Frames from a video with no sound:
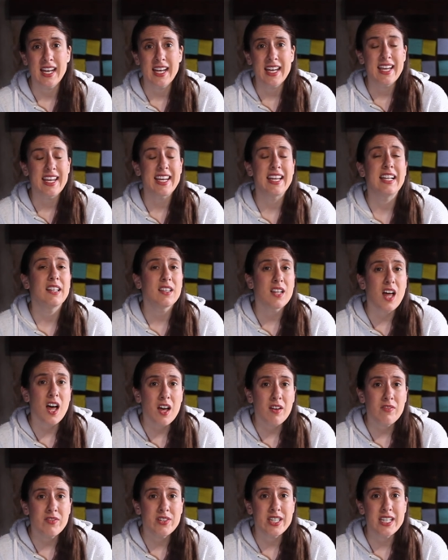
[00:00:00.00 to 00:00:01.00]
He
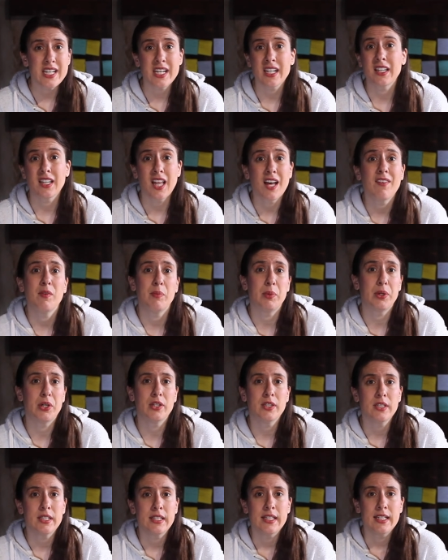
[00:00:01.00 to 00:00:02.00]
loved the
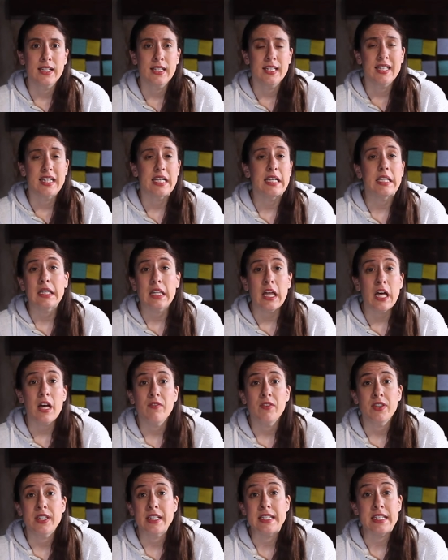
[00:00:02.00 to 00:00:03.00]
unlovable. He
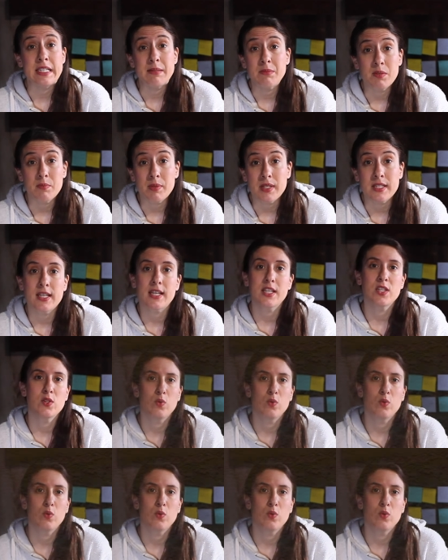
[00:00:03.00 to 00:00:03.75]
loved the demon possessed